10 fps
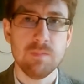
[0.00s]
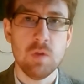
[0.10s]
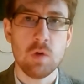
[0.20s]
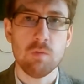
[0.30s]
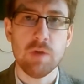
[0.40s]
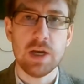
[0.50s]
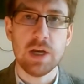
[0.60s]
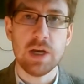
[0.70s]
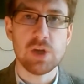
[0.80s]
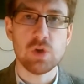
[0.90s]
not
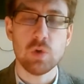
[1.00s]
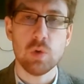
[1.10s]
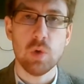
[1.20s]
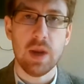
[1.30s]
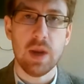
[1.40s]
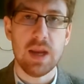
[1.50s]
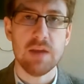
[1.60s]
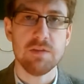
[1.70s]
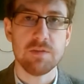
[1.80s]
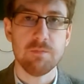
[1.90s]
really sure
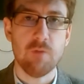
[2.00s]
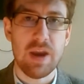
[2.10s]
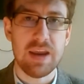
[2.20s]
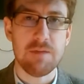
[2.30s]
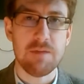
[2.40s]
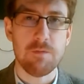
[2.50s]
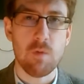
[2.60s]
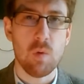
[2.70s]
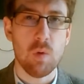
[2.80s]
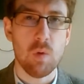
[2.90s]
he's ready
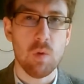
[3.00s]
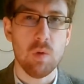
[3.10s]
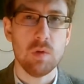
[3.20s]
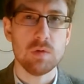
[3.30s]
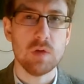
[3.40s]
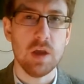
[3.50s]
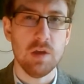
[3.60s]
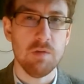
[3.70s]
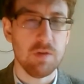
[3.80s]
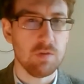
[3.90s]
for a
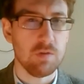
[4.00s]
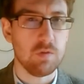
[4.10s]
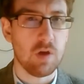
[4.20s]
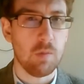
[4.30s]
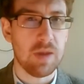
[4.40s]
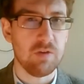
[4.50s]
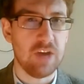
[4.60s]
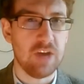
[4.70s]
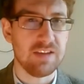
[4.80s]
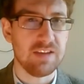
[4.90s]
Universal title
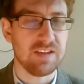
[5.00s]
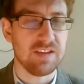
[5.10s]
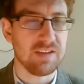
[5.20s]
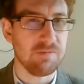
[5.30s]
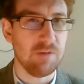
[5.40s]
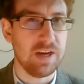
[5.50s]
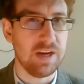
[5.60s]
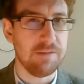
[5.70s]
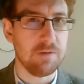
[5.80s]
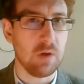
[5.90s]
match yet. It doesn't
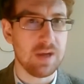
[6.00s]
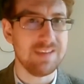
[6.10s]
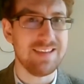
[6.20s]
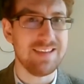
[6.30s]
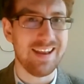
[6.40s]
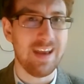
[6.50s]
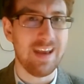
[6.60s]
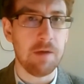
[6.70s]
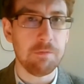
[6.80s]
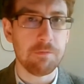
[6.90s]
really feel like he's done
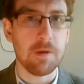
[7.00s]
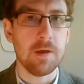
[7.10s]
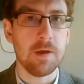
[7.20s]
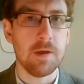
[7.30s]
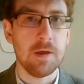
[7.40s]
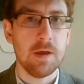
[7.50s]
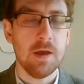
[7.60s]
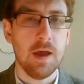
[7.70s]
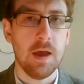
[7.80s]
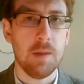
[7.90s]
enough.
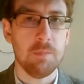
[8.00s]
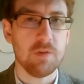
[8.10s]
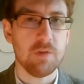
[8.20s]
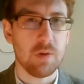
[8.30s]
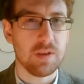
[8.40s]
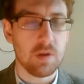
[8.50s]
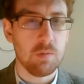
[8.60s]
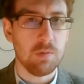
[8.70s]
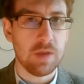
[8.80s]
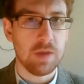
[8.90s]
Um, so I
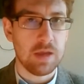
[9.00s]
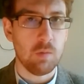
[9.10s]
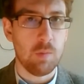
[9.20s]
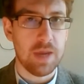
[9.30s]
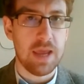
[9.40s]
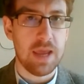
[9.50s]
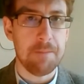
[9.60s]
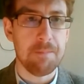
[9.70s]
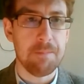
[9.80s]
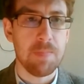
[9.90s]
don't think it will be
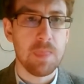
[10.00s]
him.